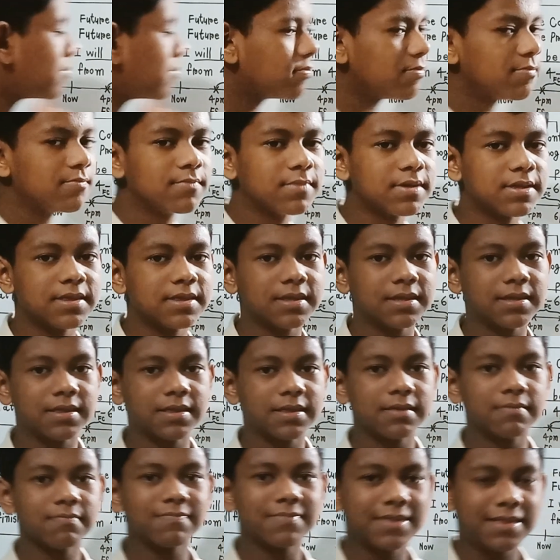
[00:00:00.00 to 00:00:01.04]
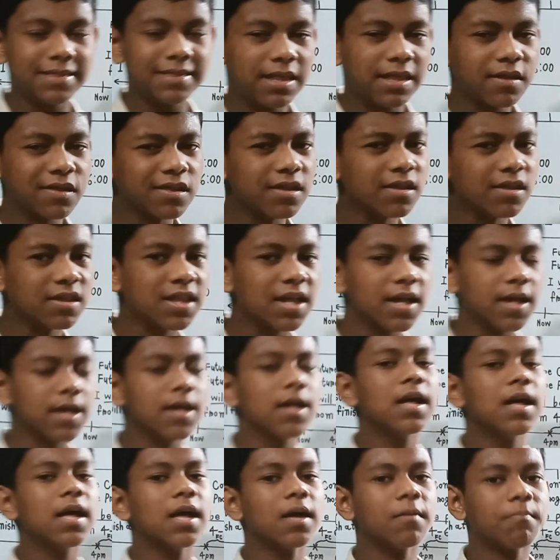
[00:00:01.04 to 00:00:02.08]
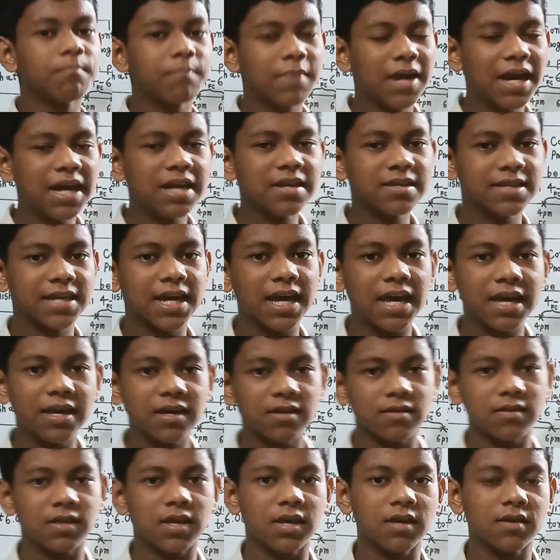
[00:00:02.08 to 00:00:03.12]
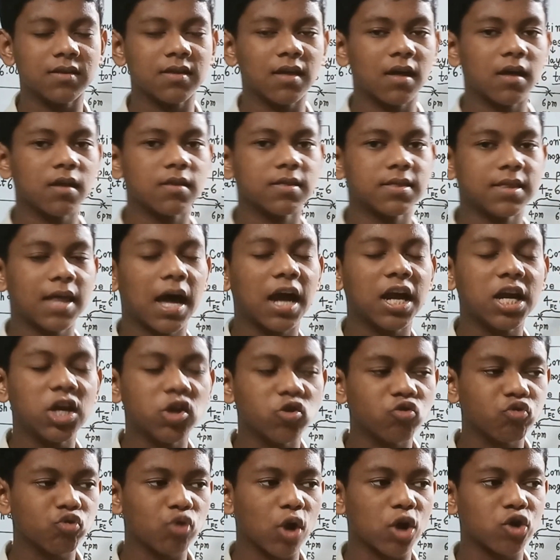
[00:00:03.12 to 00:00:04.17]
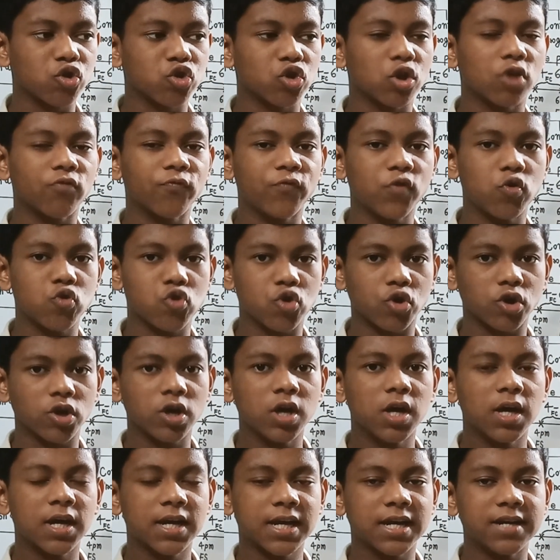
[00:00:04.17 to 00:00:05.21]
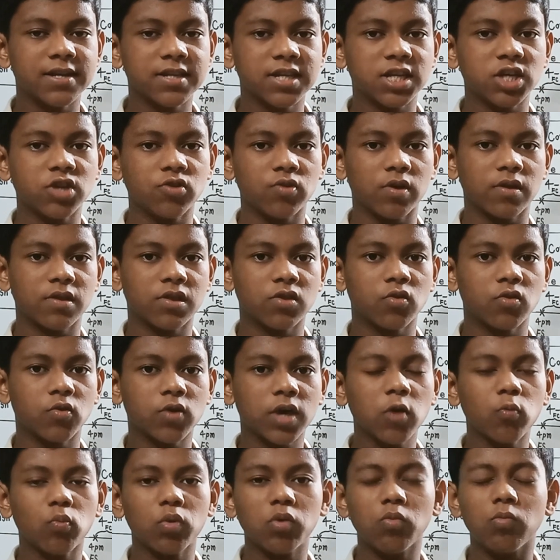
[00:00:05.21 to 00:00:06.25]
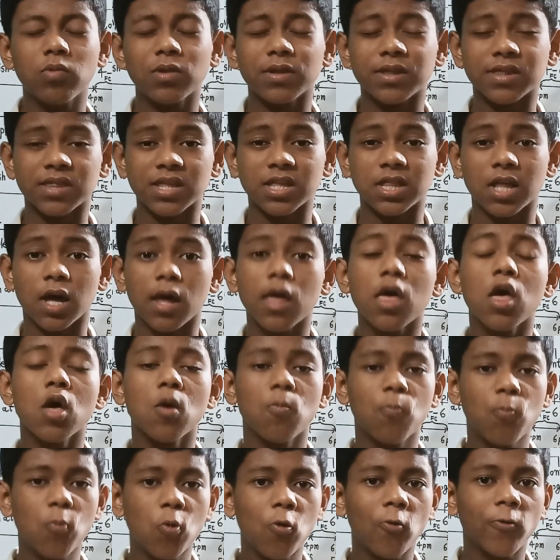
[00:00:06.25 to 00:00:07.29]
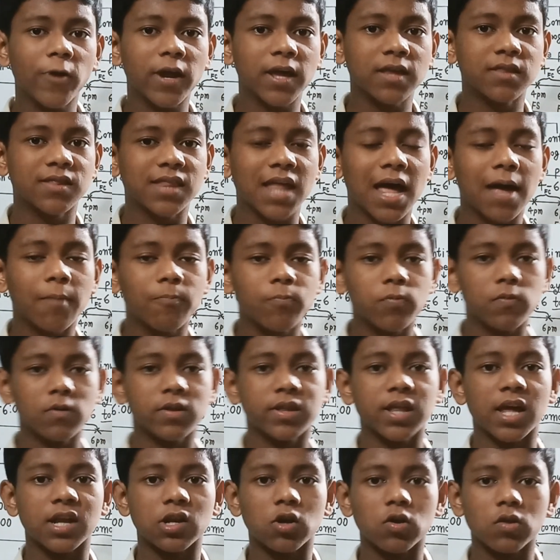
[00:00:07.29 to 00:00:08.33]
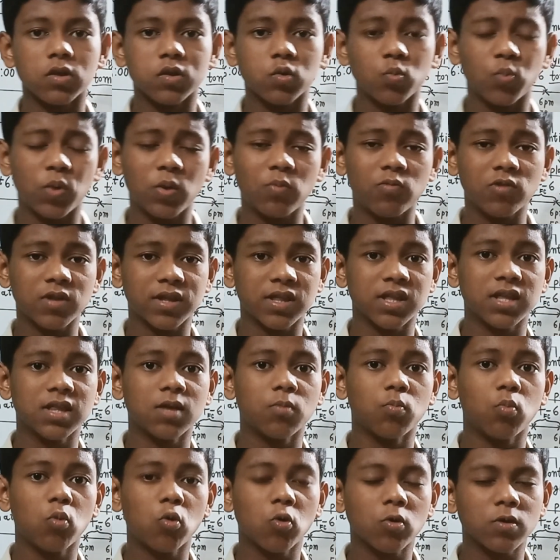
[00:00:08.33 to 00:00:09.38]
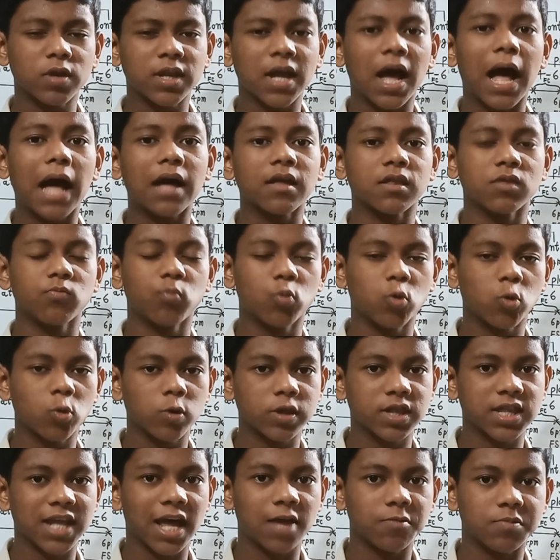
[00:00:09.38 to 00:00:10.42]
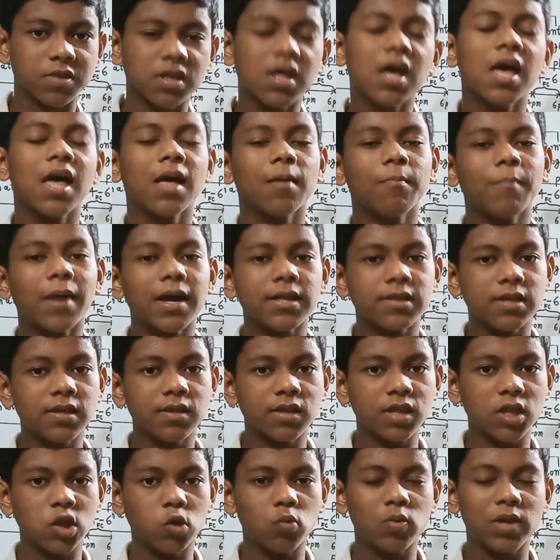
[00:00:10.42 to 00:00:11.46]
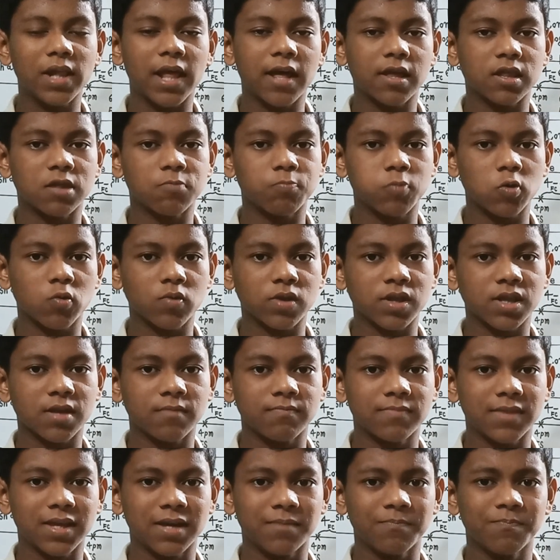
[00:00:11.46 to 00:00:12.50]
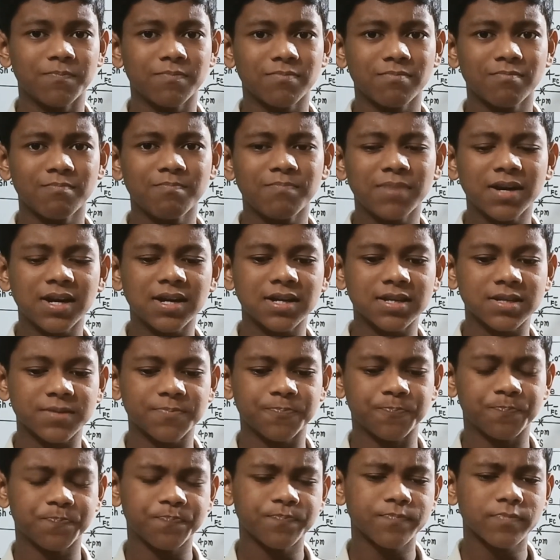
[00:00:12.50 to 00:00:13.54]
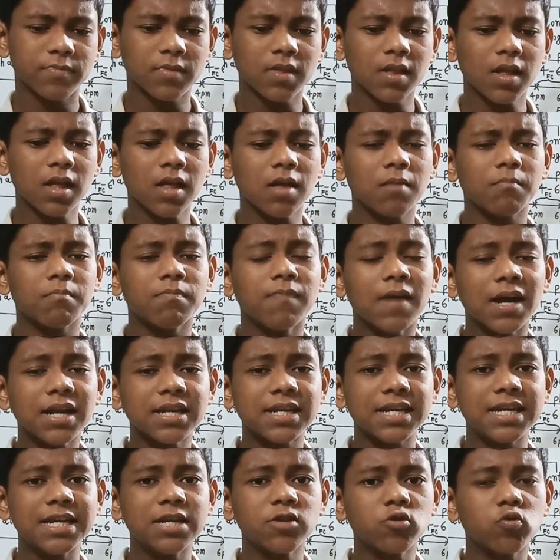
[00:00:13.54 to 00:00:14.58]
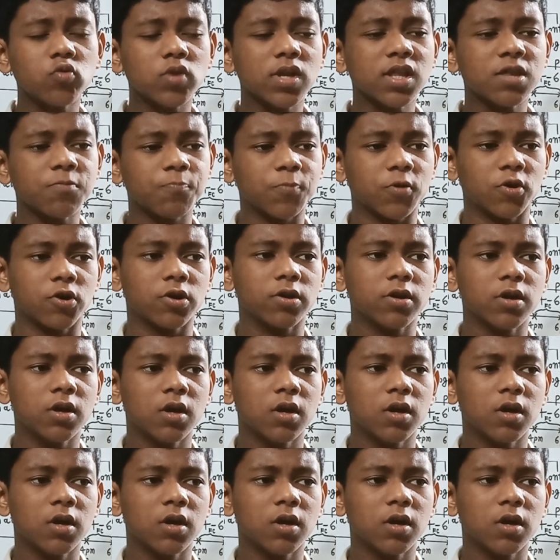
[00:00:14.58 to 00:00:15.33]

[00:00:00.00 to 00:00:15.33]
this is the main technique, the introduction of future continuous. Okay, we will see the more examples and also we will see the more tasks, more steps. By this you will explore something. But in today's part,